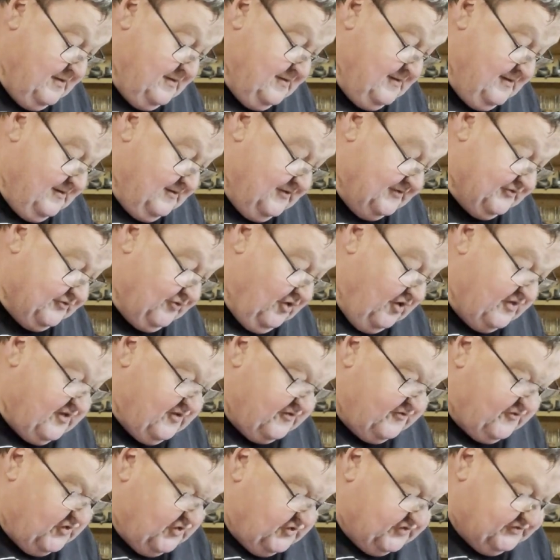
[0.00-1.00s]
I was right the
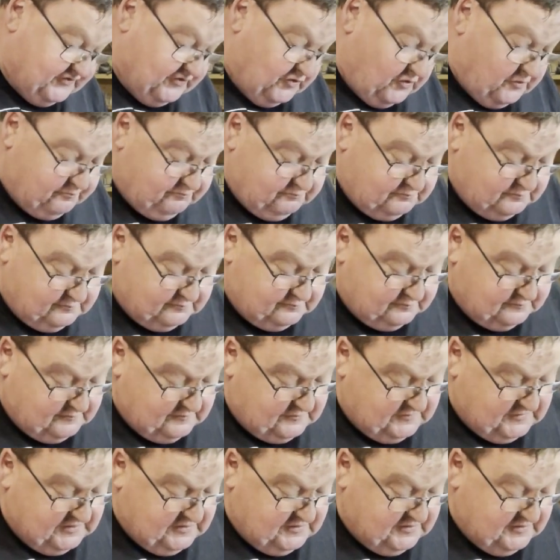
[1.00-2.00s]
first time.
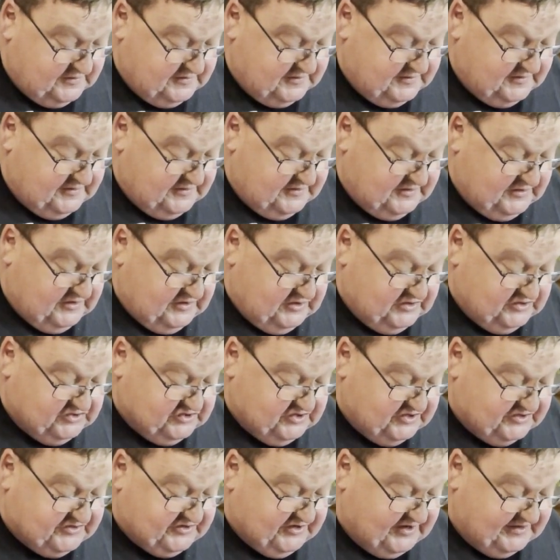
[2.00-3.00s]
Should
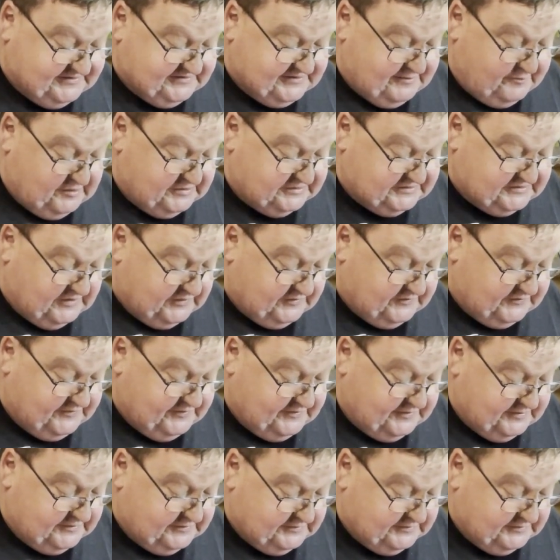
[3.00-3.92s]
have trusted myself.